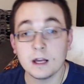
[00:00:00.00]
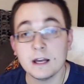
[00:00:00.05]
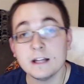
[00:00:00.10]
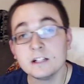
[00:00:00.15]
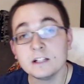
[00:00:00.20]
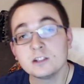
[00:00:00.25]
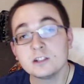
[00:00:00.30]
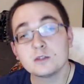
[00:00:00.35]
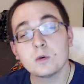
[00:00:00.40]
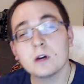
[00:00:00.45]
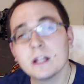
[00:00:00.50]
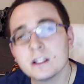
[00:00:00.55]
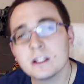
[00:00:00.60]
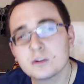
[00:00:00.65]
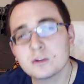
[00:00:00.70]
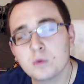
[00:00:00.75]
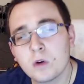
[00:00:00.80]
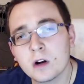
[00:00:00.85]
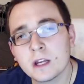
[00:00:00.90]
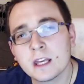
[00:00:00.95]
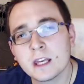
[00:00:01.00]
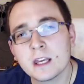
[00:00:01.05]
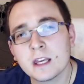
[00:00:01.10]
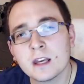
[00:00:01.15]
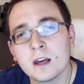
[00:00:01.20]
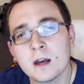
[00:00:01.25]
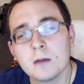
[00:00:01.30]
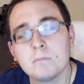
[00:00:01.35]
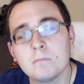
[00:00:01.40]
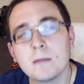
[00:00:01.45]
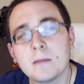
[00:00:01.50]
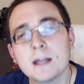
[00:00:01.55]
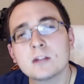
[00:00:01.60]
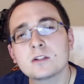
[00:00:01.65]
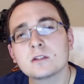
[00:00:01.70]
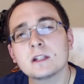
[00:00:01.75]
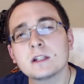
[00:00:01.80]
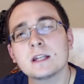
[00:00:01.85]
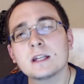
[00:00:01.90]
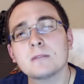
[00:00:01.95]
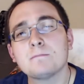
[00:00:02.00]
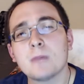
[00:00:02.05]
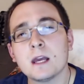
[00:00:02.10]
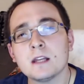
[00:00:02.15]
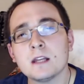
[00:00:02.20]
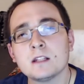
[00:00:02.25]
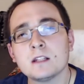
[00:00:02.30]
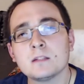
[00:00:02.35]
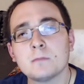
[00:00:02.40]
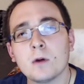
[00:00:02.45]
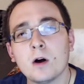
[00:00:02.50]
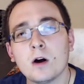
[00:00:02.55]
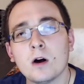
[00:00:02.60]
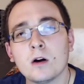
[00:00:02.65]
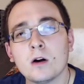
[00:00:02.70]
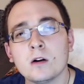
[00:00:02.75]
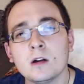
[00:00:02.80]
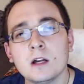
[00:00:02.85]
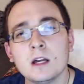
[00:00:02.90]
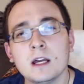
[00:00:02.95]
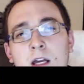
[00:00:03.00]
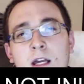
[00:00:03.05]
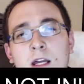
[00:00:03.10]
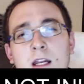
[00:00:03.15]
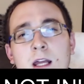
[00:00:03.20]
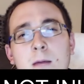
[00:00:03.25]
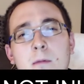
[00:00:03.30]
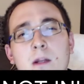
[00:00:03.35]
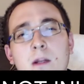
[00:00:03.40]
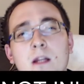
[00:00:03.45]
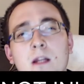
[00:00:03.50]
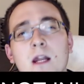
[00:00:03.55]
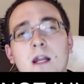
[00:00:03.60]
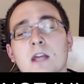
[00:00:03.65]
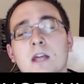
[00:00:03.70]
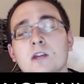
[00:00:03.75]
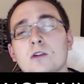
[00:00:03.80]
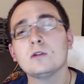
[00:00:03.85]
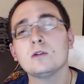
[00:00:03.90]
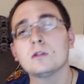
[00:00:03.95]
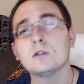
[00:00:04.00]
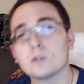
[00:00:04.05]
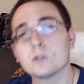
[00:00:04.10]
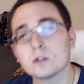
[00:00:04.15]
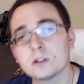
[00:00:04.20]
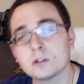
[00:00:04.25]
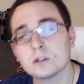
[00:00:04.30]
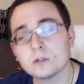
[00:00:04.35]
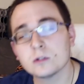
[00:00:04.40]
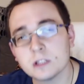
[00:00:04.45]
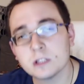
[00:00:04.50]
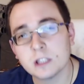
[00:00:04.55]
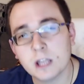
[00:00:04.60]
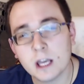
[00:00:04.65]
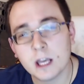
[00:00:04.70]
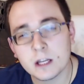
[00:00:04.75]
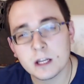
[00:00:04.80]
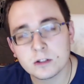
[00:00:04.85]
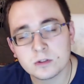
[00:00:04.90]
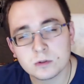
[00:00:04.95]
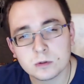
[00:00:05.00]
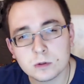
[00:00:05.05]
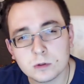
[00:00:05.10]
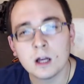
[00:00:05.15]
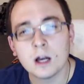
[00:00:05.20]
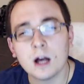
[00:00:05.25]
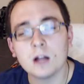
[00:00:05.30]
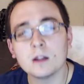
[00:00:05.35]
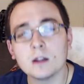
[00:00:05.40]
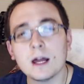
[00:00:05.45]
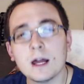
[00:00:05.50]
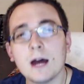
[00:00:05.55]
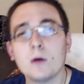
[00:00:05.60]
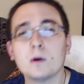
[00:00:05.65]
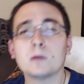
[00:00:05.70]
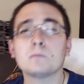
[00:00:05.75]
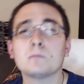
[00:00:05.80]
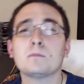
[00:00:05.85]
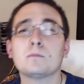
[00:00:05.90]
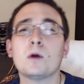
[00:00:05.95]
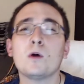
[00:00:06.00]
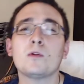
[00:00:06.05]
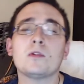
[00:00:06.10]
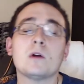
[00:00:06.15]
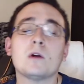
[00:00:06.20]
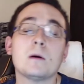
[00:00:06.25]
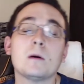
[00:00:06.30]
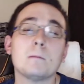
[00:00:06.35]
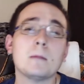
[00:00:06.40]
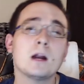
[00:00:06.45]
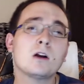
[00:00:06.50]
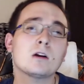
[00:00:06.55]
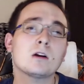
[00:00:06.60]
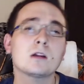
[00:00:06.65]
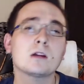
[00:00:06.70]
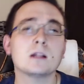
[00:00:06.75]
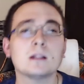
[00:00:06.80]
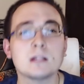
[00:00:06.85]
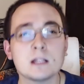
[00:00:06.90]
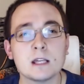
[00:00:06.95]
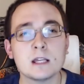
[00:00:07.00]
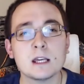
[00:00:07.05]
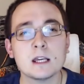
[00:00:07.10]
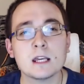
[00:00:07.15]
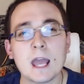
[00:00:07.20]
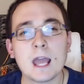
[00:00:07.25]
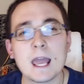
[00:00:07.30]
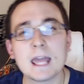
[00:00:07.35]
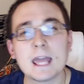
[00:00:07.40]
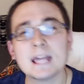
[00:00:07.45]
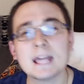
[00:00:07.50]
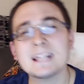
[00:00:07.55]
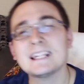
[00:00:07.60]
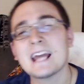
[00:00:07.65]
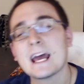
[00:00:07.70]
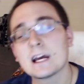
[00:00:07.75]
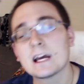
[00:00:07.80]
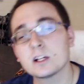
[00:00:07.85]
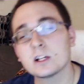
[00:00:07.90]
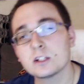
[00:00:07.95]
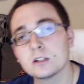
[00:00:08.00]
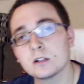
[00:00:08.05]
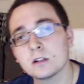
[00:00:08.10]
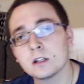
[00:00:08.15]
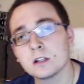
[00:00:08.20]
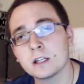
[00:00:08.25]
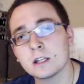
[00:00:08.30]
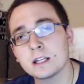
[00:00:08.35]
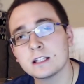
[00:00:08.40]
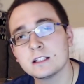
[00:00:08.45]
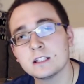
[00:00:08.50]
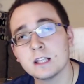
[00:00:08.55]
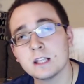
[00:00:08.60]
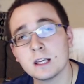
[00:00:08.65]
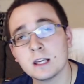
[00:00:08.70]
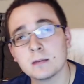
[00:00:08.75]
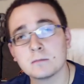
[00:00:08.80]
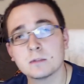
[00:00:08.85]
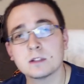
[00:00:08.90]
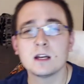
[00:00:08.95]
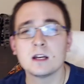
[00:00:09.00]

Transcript: In 2020, Major League Baseball inhibited a universal DH rule, allowing both American League and National League teams